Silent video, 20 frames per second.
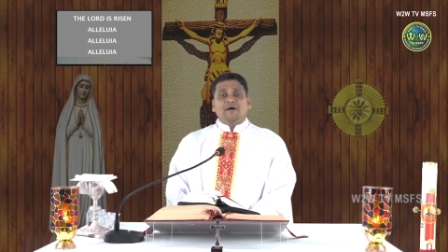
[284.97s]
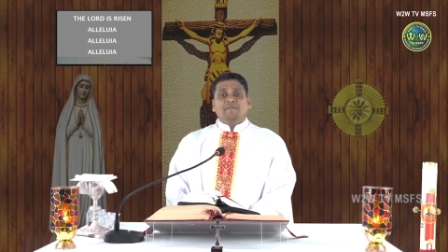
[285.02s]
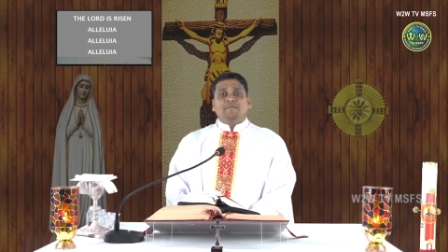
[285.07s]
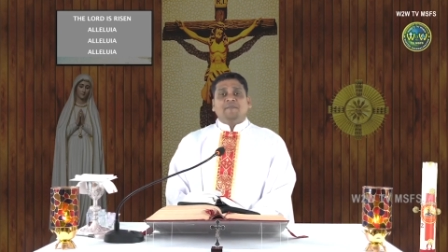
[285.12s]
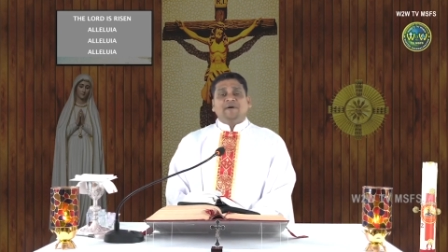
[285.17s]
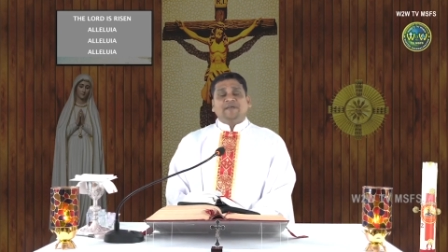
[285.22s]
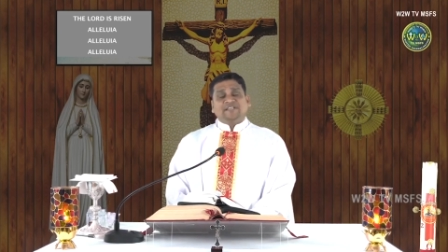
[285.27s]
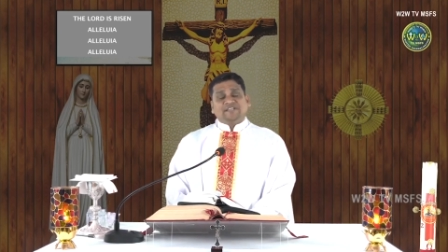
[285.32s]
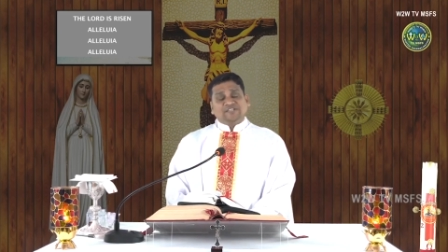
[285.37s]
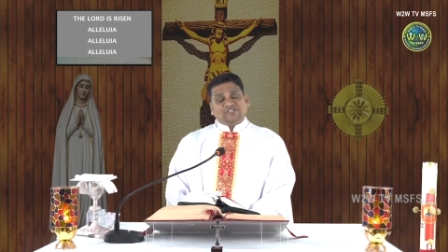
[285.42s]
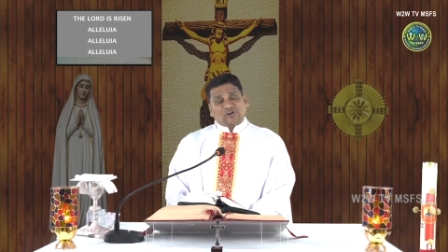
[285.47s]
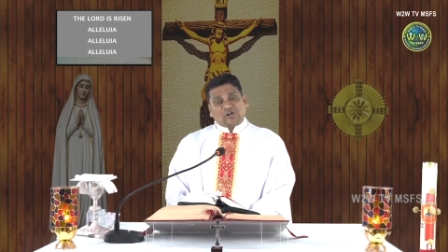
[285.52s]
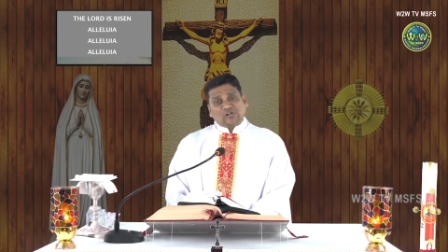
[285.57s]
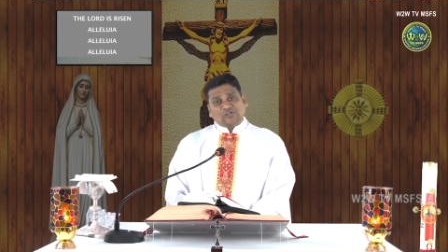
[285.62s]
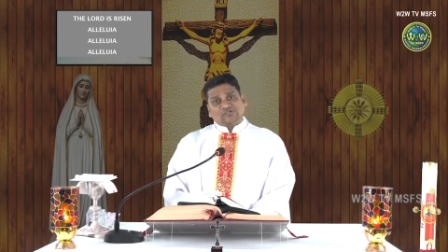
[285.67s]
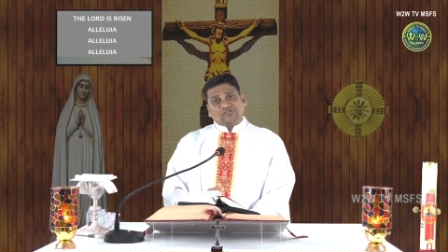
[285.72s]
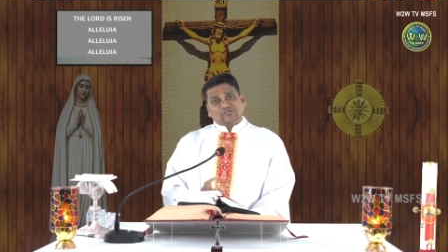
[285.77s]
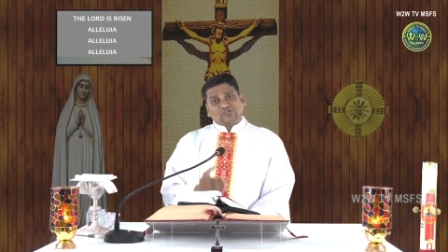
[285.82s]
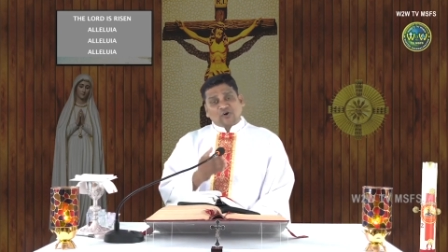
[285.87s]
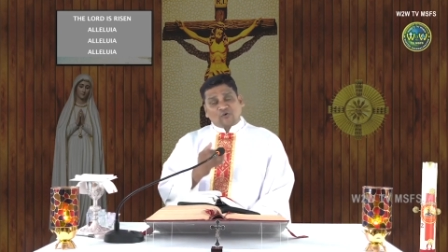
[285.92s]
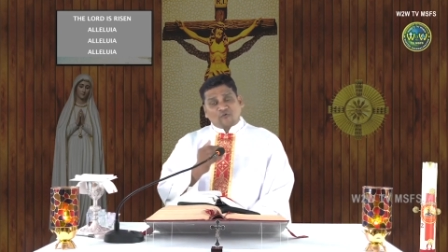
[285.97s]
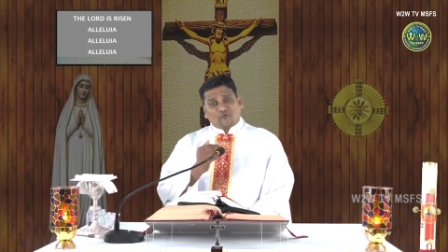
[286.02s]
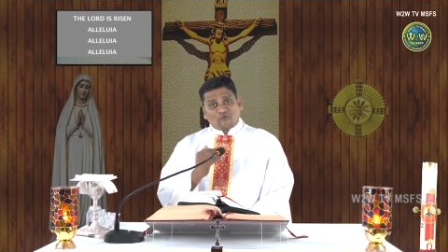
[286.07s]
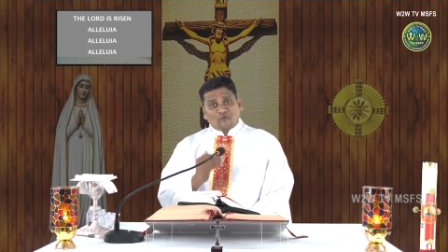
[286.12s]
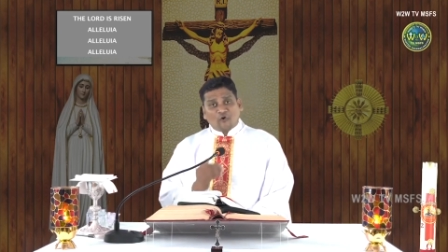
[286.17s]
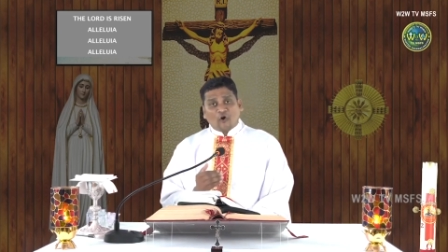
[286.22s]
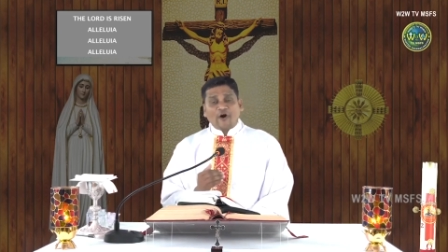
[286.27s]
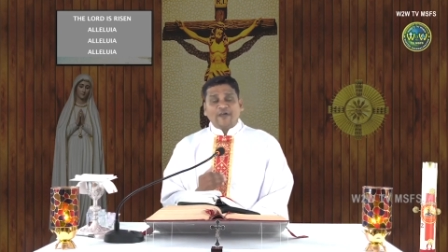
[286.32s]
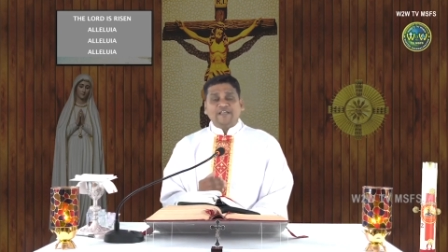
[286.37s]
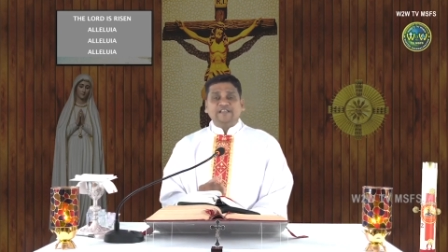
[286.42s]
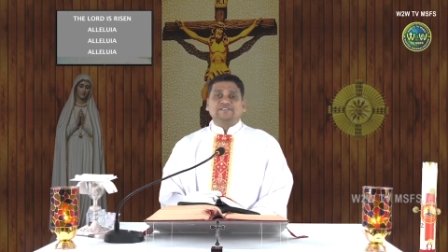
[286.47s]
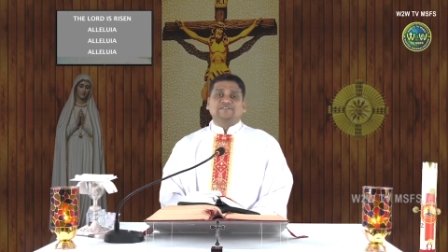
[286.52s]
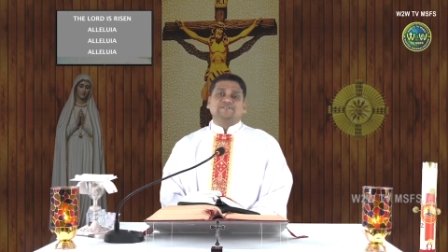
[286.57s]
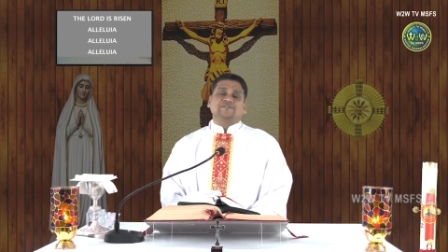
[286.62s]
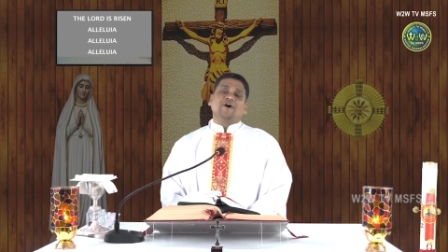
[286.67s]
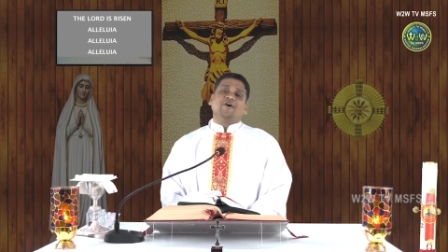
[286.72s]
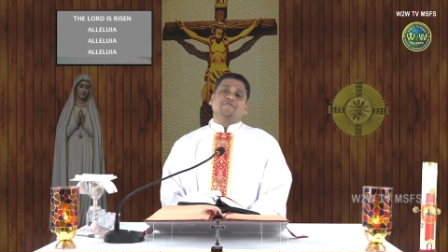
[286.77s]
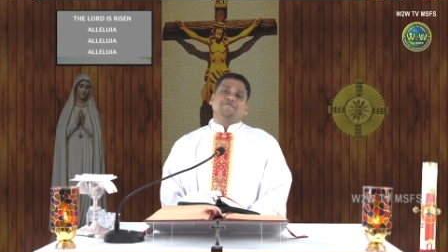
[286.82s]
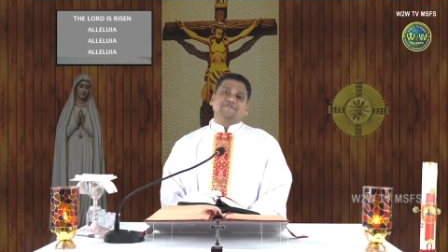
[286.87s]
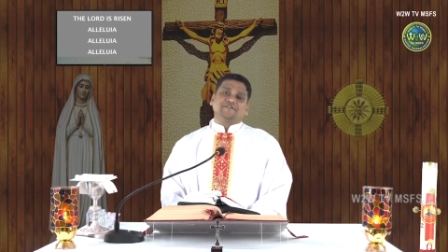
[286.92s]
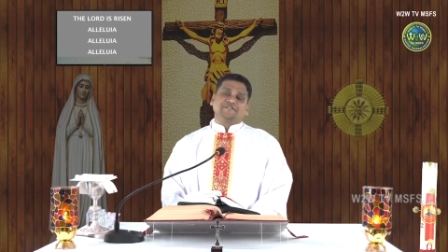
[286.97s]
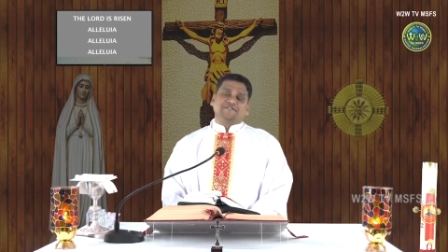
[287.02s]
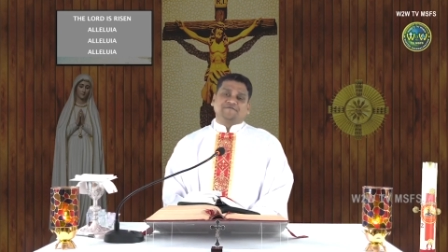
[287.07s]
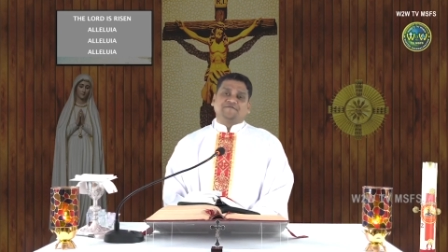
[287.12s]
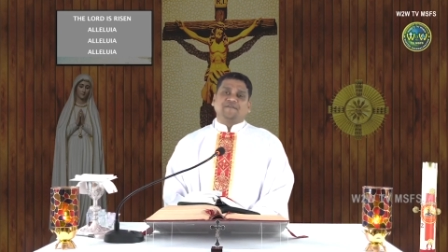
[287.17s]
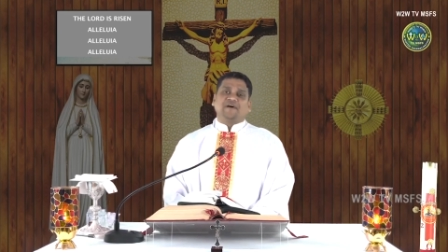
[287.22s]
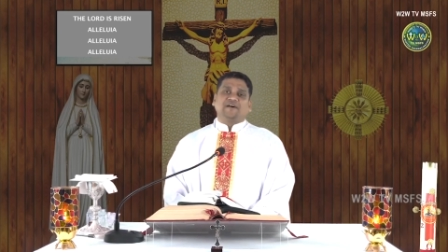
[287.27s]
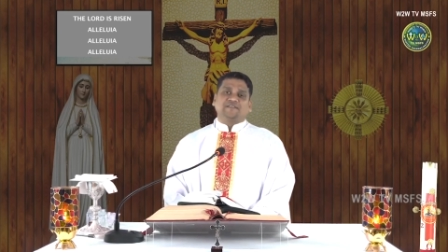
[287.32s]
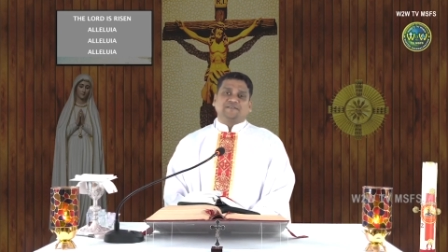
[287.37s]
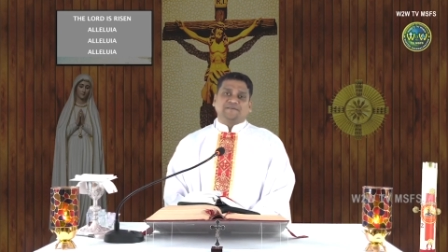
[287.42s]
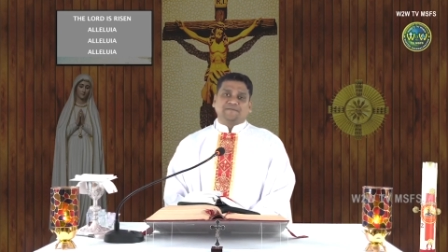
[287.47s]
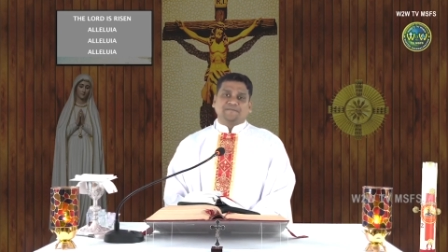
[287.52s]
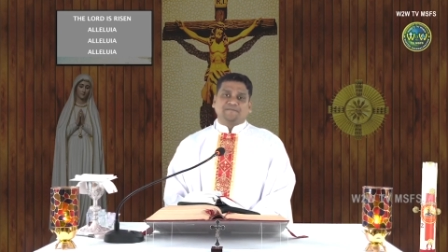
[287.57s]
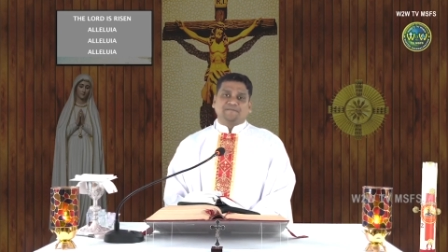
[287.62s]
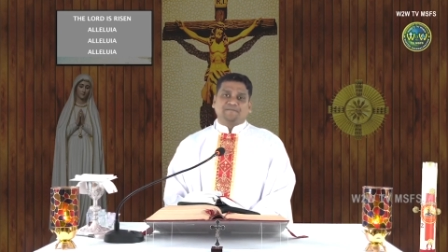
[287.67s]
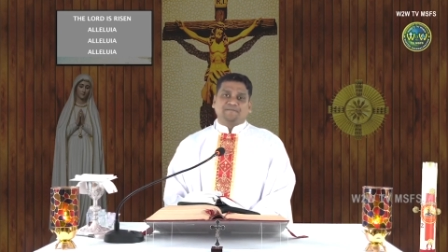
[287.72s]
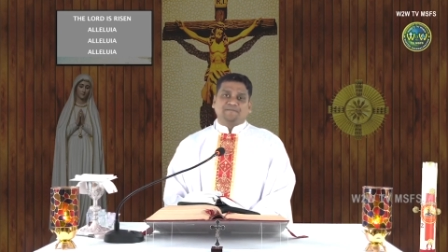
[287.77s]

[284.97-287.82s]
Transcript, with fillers: but is also the voice of his Father.